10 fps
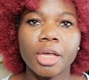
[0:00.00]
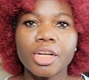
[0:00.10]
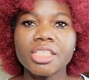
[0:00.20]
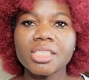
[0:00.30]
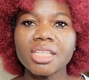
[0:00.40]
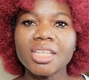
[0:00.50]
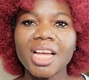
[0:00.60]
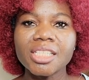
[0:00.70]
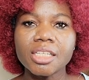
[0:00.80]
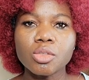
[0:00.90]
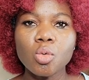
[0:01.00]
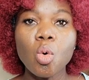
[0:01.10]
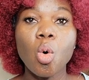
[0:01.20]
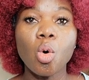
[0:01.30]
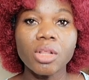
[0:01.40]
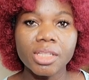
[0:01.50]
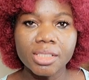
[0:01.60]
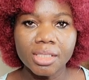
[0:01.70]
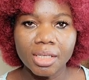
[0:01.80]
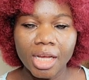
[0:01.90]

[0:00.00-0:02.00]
Registered nurses who hold